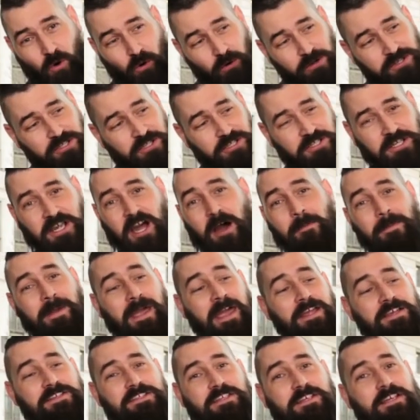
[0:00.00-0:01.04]
gorgeous
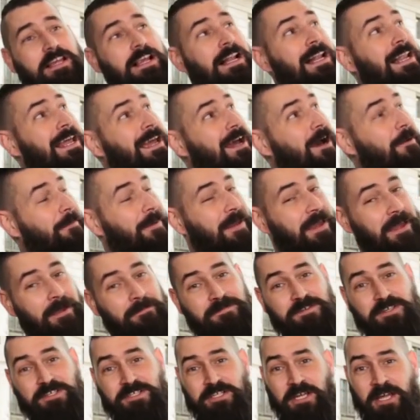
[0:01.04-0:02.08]
cupcakes, click up here
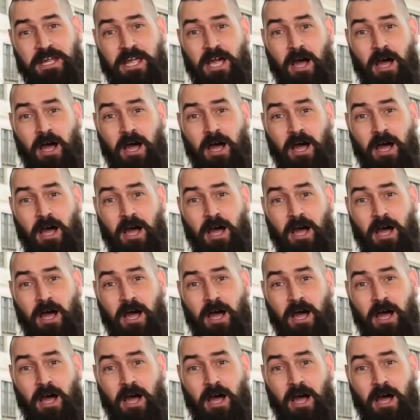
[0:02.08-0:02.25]
to see